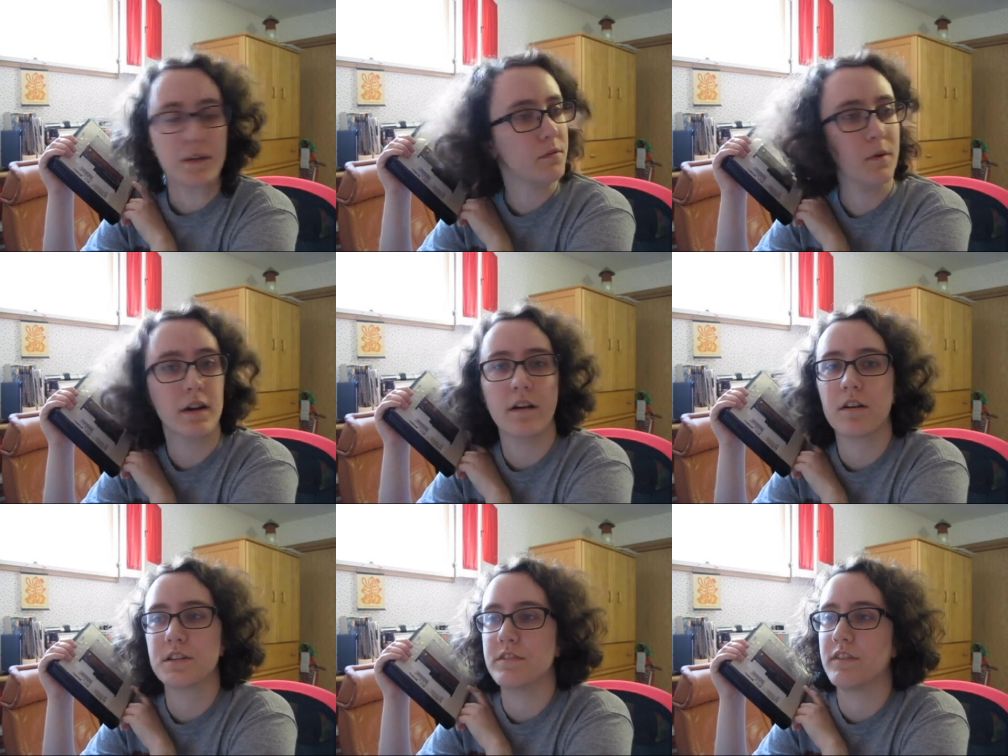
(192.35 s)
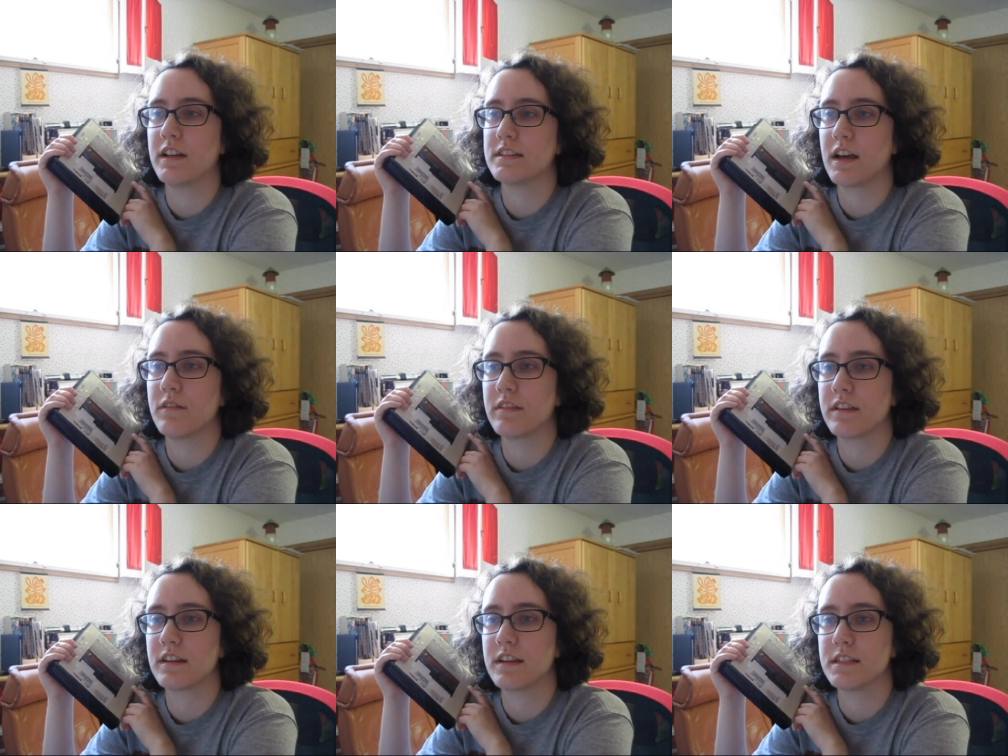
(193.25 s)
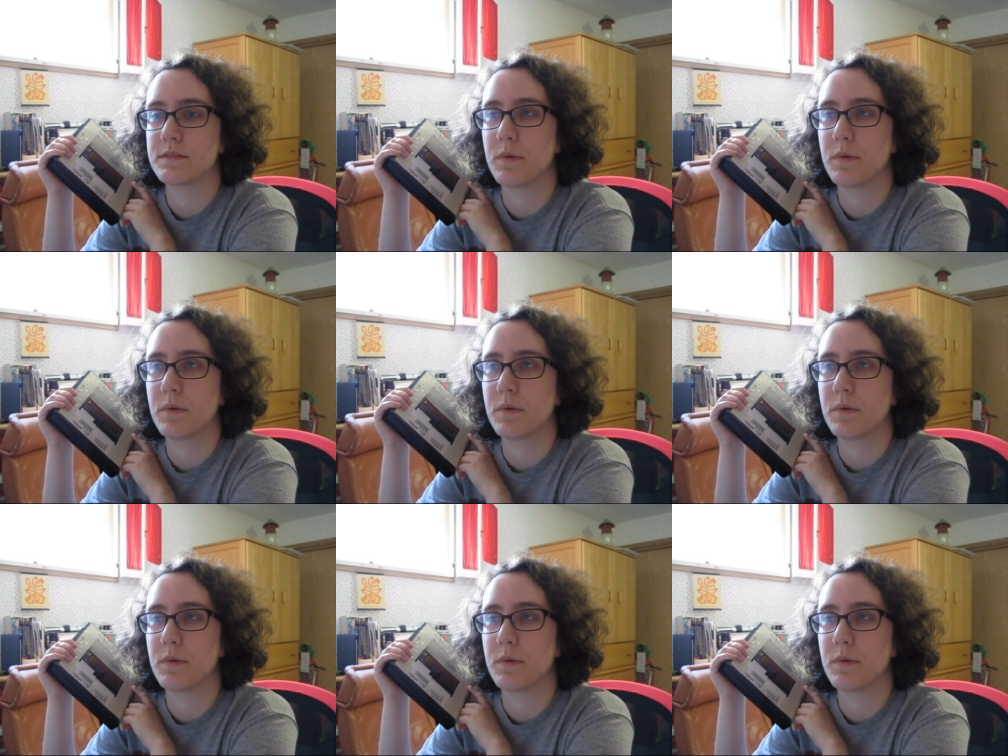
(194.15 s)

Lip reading: where Archie finds out that his